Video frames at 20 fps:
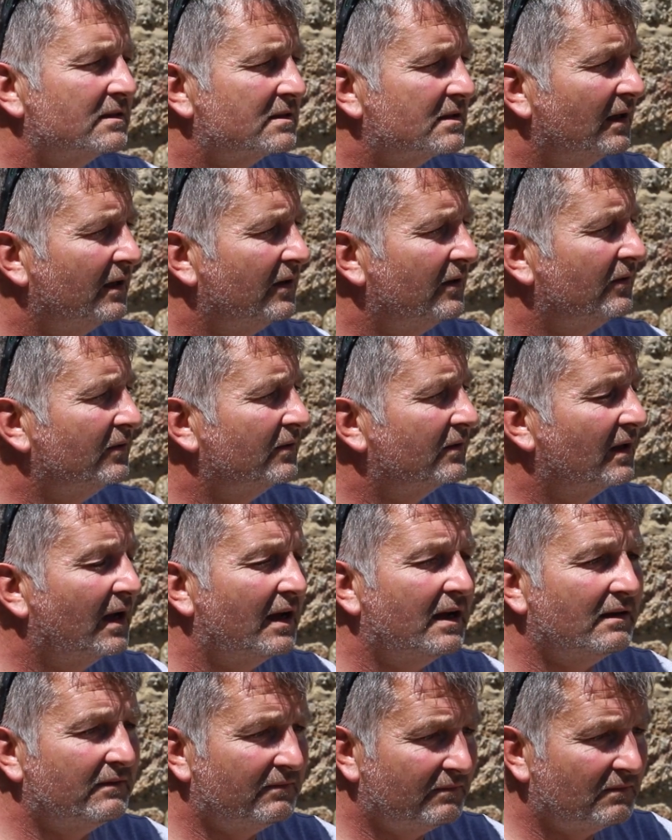So
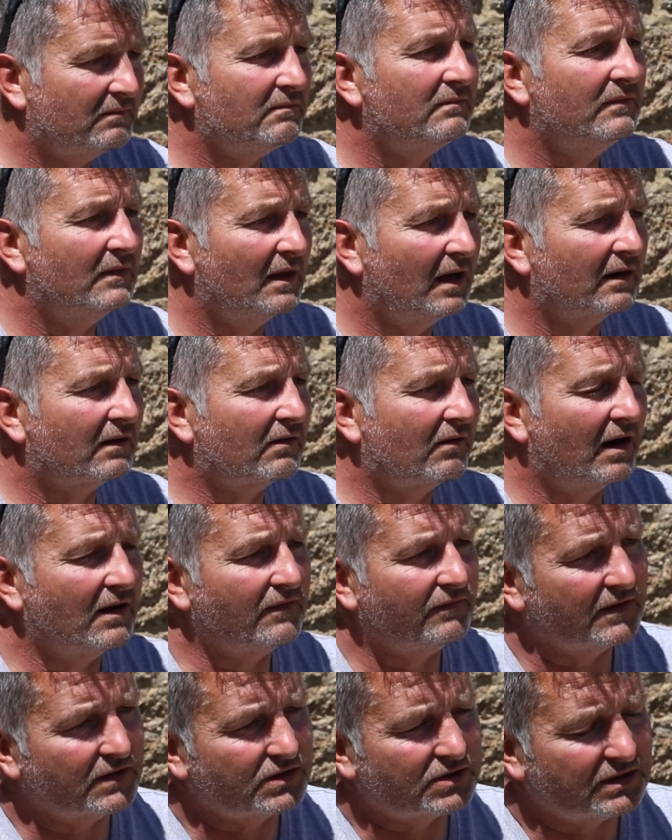they're
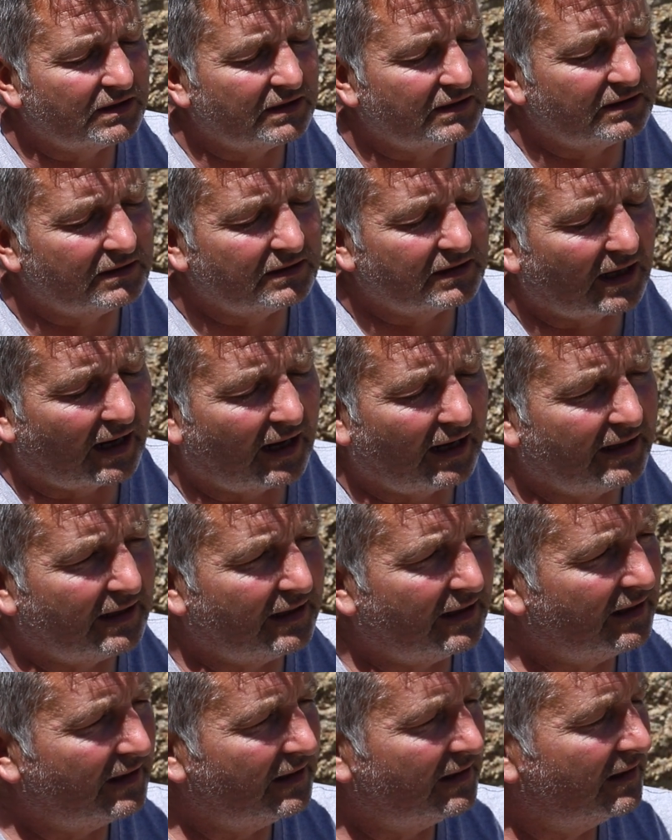crayfishing down
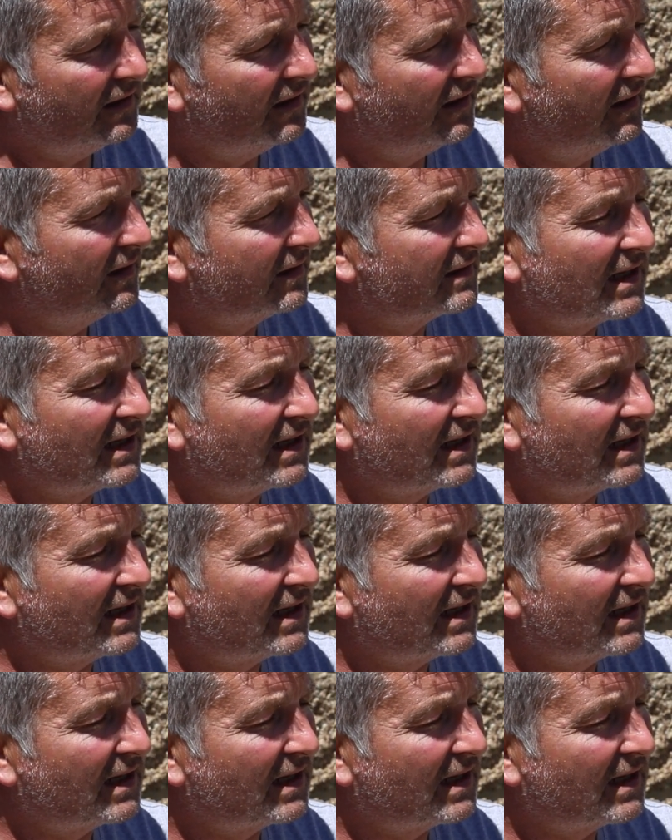in